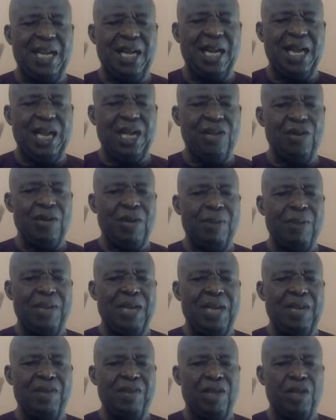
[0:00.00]
and you are
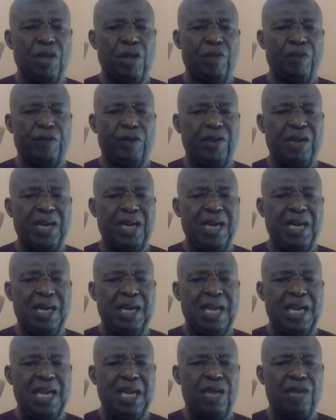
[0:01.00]
believing God for healing,
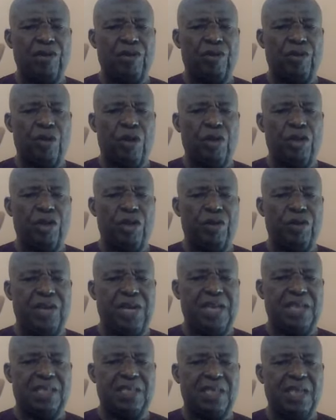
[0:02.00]
lay go on your
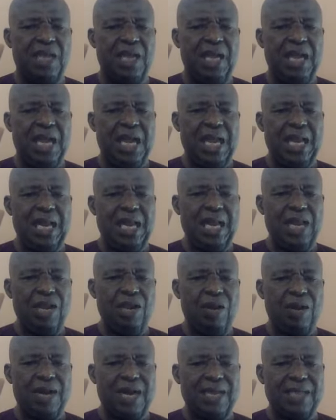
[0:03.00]
knees and lay
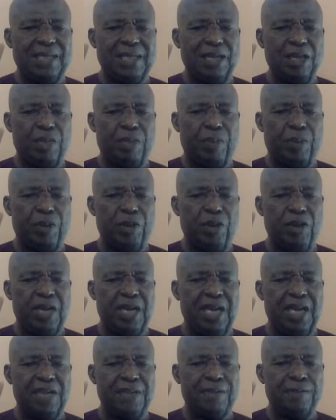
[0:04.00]
your right hand upon your
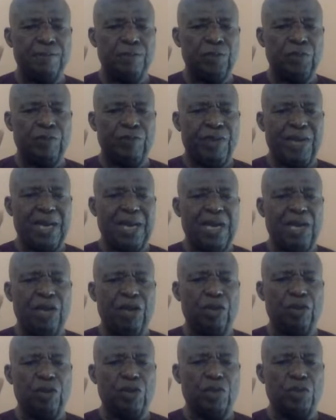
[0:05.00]
head. Father,
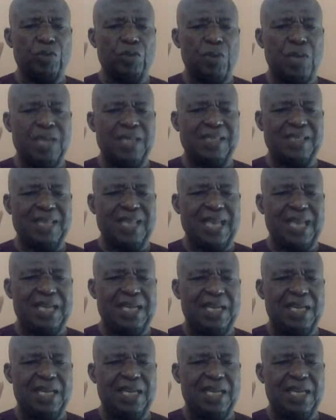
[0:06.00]
Lord, those who are sick,